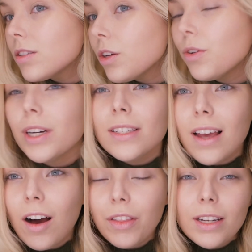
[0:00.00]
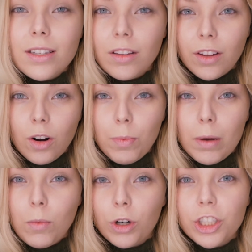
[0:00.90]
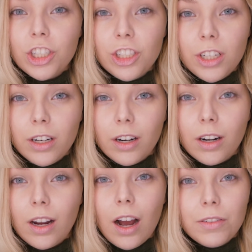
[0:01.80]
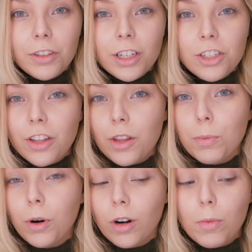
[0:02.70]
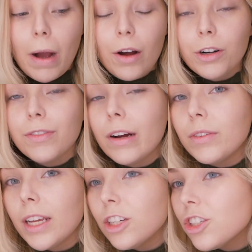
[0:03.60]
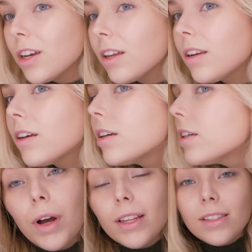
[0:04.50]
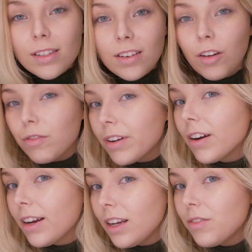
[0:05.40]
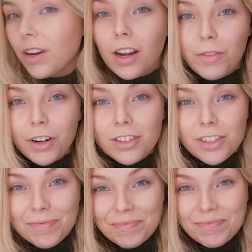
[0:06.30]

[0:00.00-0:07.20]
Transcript: So you can tell that it's a little bit more sheer coverage than the Pearl Powder Foundation, but still very even coverage.